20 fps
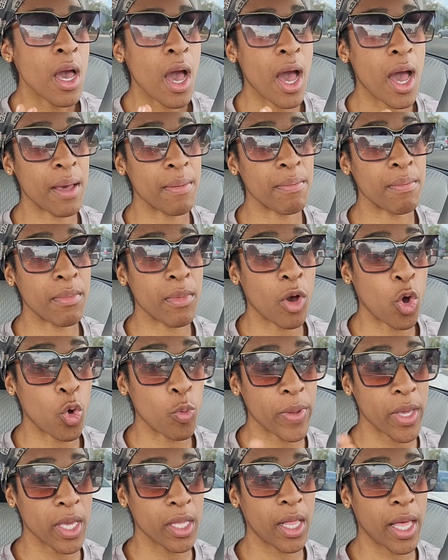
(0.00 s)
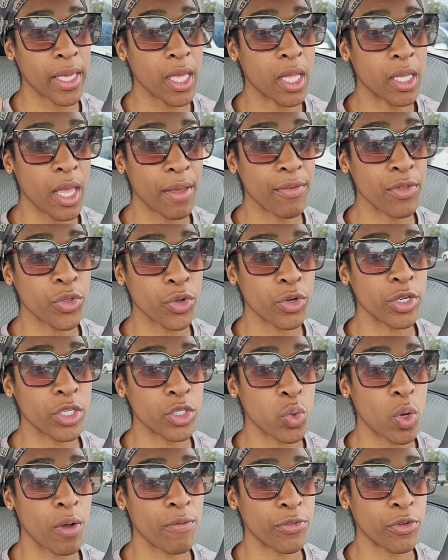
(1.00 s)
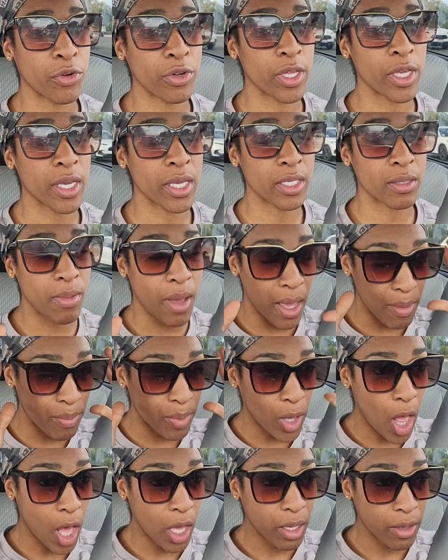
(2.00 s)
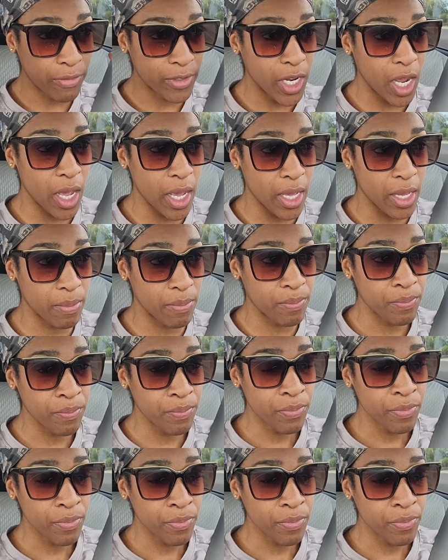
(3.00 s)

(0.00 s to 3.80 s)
I'm hoping like 11:30 to 12:30 is my block of time